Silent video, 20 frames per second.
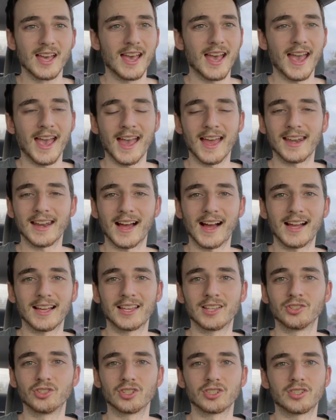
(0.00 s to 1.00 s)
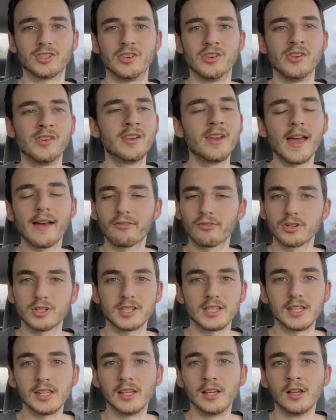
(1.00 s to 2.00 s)
and I can just never
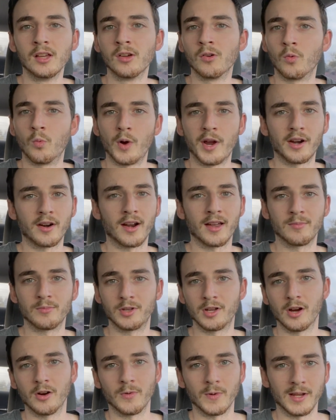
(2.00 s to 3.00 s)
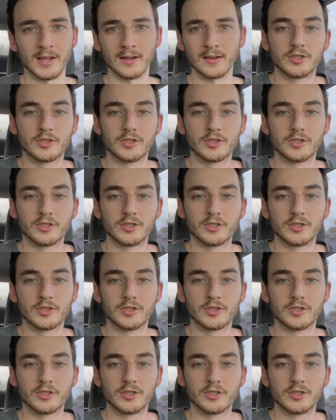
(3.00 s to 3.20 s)
see where I'm going.